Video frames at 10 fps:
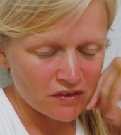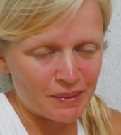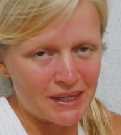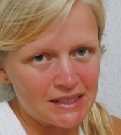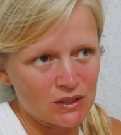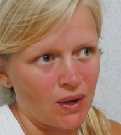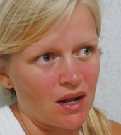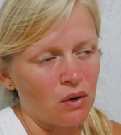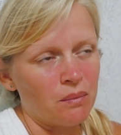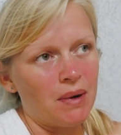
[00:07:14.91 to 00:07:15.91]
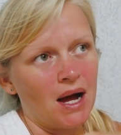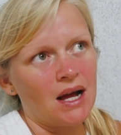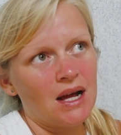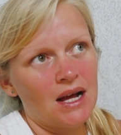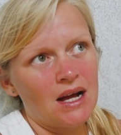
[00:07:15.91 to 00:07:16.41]
We're here to Kuala
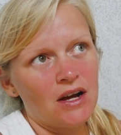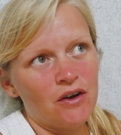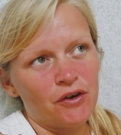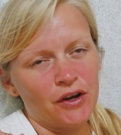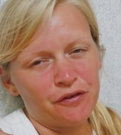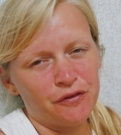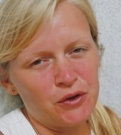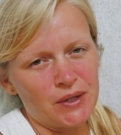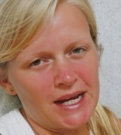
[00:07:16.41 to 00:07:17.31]
Lumpur for a few